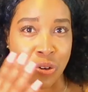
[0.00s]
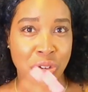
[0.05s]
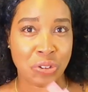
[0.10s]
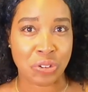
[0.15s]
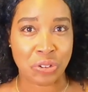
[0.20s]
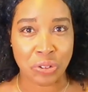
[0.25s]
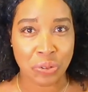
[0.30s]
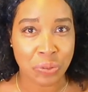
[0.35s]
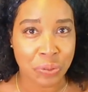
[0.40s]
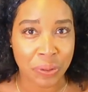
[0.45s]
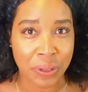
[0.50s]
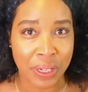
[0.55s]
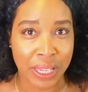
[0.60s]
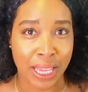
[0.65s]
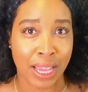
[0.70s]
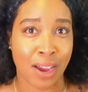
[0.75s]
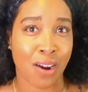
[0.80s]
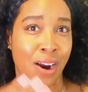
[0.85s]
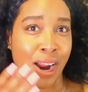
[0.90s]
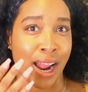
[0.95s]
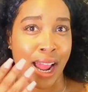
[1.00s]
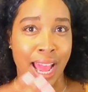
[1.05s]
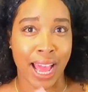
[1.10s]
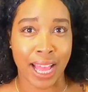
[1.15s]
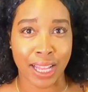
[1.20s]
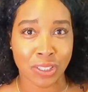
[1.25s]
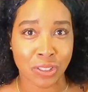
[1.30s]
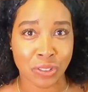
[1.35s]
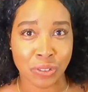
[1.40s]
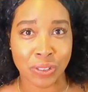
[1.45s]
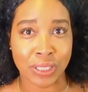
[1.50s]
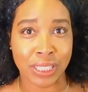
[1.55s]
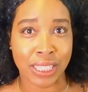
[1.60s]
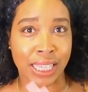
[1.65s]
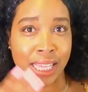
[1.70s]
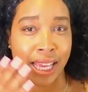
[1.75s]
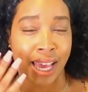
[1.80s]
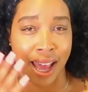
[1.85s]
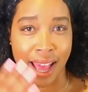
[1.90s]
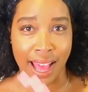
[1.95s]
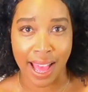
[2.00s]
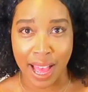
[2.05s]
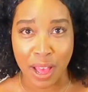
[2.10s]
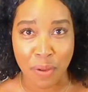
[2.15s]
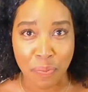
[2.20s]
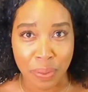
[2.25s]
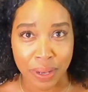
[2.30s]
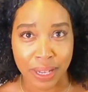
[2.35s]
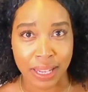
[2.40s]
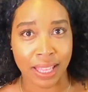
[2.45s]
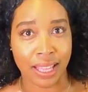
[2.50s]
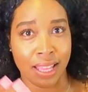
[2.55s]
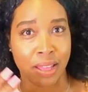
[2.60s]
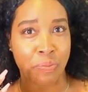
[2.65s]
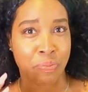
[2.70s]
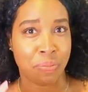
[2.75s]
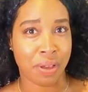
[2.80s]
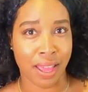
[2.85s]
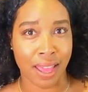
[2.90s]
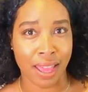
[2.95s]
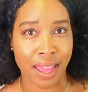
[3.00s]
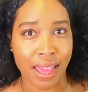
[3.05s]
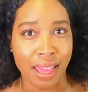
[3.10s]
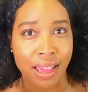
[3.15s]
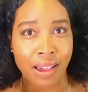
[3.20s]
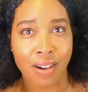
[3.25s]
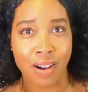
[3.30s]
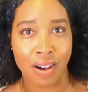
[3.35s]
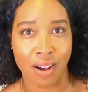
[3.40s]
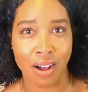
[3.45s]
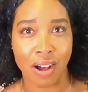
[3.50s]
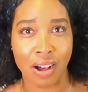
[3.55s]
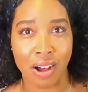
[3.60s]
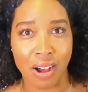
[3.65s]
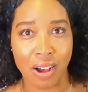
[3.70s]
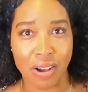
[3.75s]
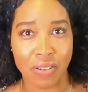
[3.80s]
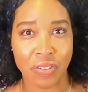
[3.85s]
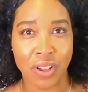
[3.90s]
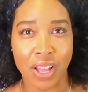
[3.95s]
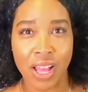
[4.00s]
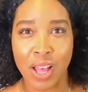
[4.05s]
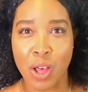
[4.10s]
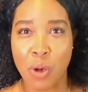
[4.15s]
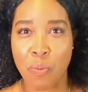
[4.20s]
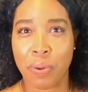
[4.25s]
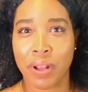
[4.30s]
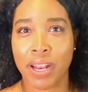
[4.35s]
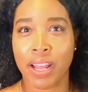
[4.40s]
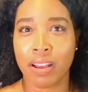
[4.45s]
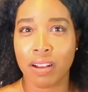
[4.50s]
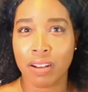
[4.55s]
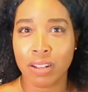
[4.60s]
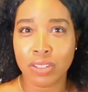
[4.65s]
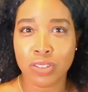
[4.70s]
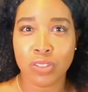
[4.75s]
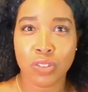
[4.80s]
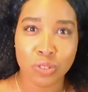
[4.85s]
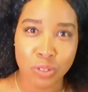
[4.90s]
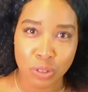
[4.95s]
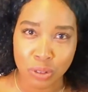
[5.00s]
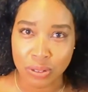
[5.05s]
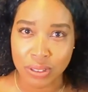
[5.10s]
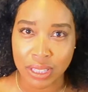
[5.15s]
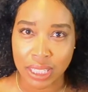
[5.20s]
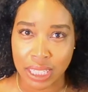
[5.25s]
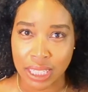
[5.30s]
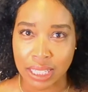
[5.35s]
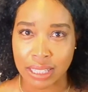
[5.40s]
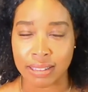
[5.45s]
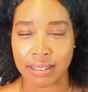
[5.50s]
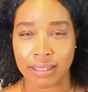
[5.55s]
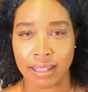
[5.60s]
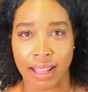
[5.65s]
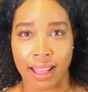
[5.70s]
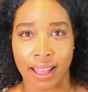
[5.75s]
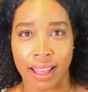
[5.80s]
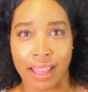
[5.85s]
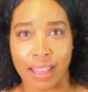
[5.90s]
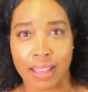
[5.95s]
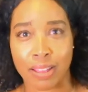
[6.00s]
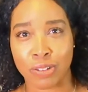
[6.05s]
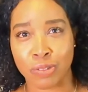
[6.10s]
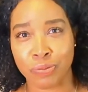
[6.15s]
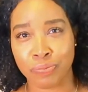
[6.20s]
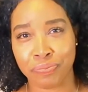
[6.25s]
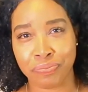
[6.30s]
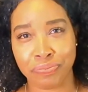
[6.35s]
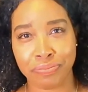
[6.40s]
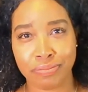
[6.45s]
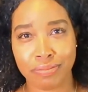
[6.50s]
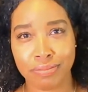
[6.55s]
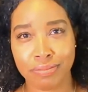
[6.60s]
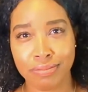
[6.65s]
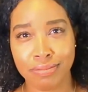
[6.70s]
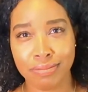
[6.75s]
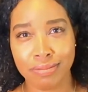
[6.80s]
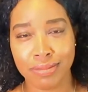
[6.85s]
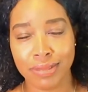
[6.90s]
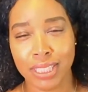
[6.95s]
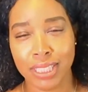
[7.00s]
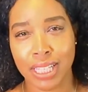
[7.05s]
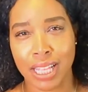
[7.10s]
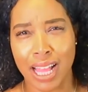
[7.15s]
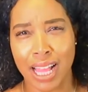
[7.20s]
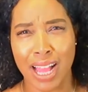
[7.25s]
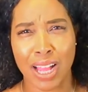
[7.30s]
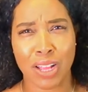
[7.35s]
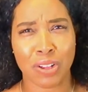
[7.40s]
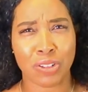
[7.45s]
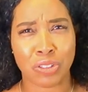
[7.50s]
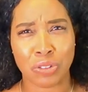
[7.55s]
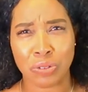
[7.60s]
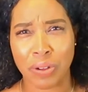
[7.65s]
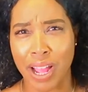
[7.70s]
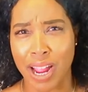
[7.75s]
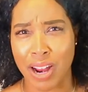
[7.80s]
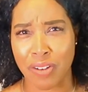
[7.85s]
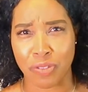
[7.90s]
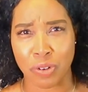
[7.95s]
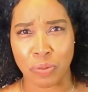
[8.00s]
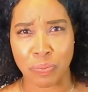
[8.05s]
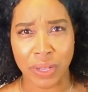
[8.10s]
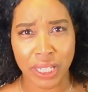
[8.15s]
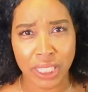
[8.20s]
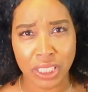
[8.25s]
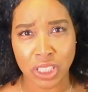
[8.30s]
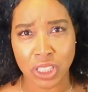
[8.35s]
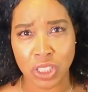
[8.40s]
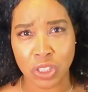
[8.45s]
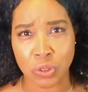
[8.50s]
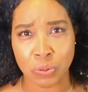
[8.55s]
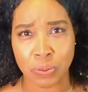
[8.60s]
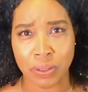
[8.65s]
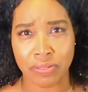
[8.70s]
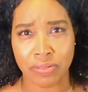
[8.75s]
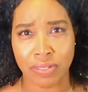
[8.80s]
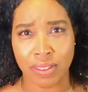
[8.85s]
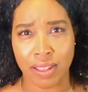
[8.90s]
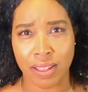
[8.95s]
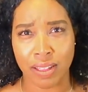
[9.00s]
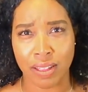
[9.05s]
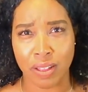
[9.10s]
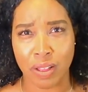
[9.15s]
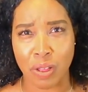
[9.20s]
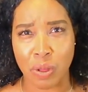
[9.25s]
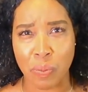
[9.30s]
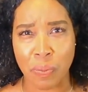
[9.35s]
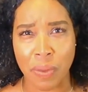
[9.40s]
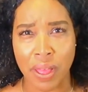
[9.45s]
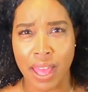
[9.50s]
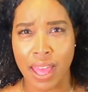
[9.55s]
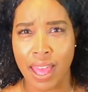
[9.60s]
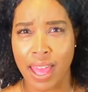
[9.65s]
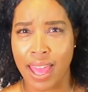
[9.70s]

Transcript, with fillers: we're doing are actually happening and paying off. But I also do things like I do affirmations with them